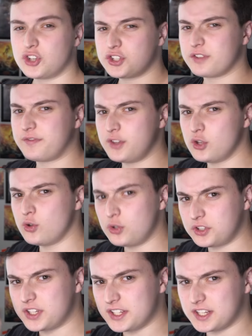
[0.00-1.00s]
just a few
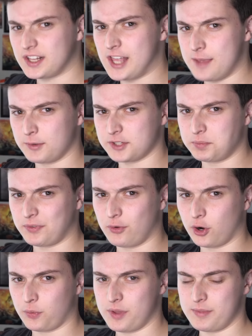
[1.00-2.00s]
disclaimers
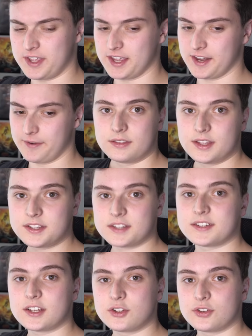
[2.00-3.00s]
before we begin. This
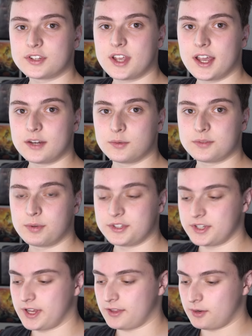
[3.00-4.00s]
essentials guide was put
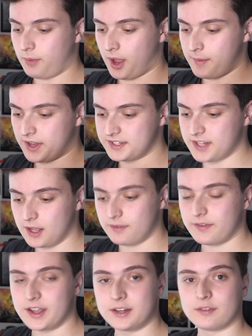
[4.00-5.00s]
together by myself
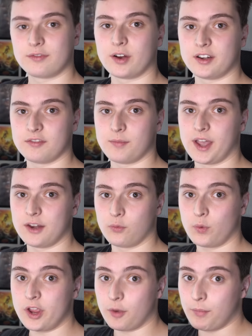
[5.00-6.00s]
and a friend of mine.
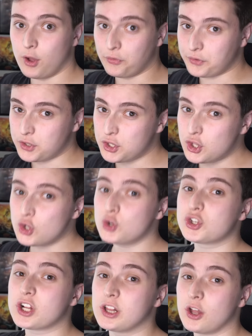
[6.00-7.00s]
We are both
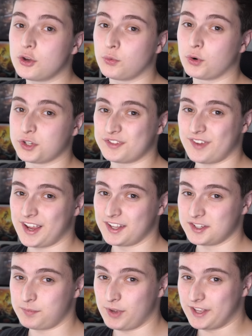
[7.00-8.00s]
huge Clone Wars
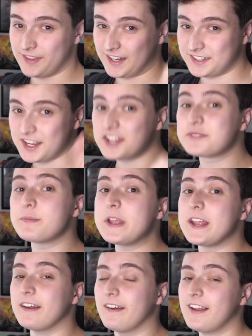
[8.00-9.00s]
fans, but that does
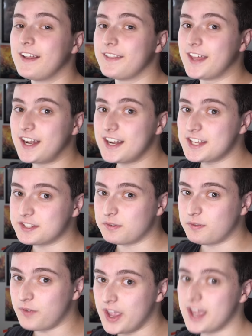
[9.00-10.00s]
mean that it is
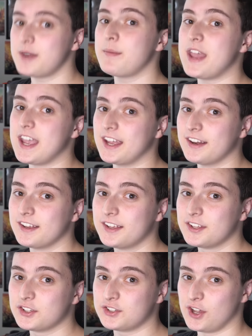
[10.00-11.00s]
fan-made.
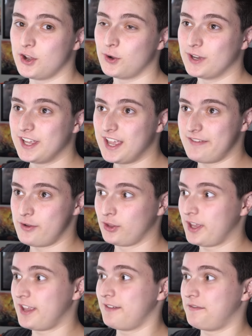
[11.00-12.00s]
So if you're
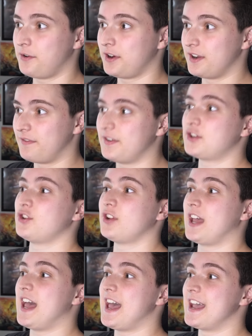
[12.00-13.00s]
looking for an official
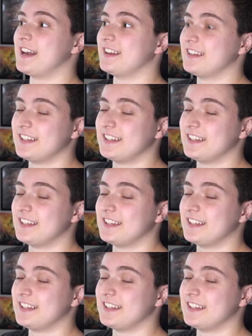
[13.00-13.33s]
guide,